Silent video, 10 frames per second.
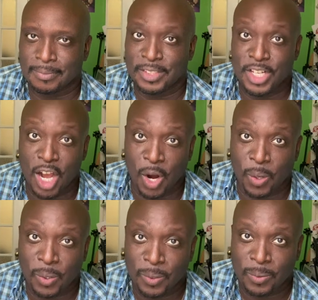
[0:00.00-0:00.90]

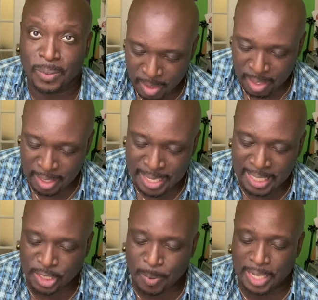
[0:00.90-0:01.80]
No.
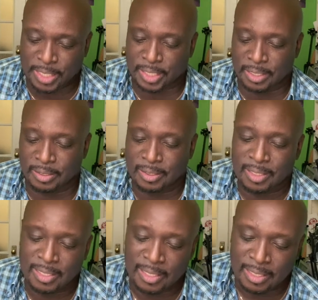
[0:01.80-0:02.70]
Next question,
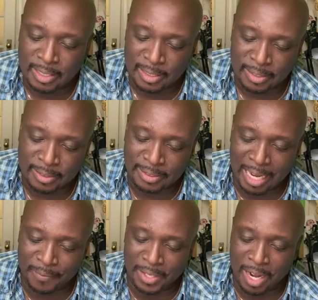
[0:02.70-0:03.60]

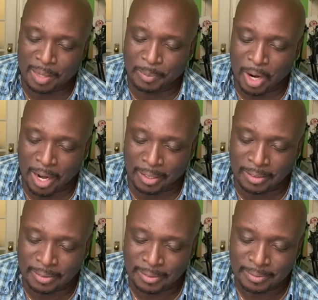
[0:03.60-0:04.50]
Tavion
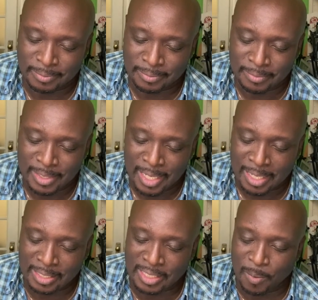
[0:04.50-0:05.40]
Martin.
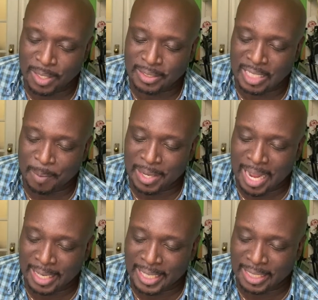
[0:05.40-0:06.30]
Can someone tell me
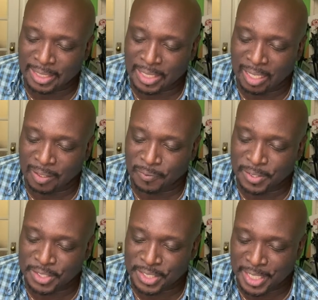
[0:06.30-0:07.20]
how to get the color for
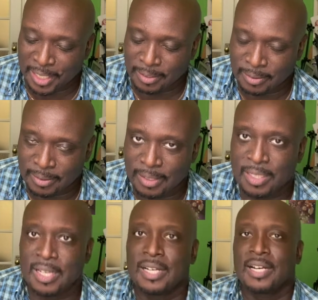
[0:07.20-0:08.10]
the skin?
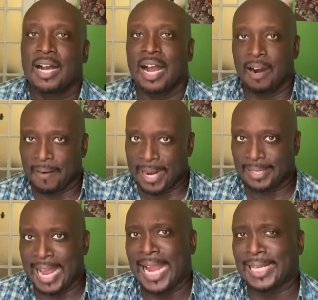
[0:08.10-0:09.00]
All right,
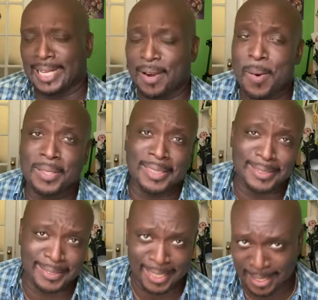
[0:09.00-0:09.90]
I can go into
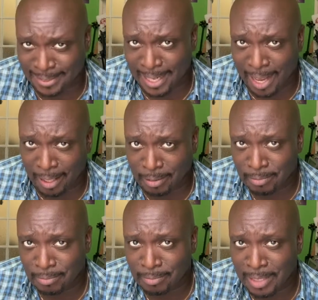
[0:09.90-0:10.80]

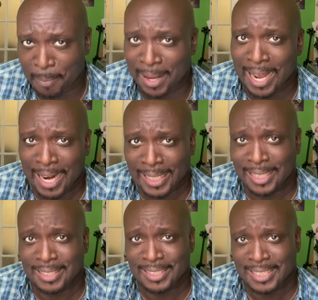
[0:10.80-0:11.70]
detail about how to
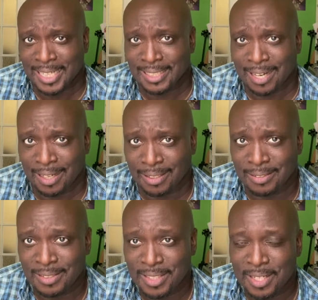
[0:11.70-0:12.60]
get the skin
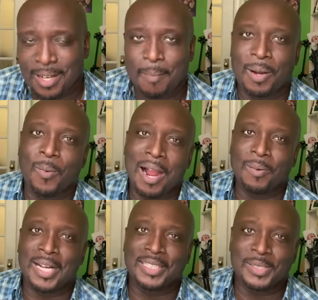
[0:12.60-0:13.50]
color, but why
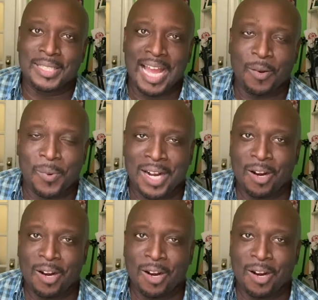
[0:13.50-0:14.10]
would I do that when I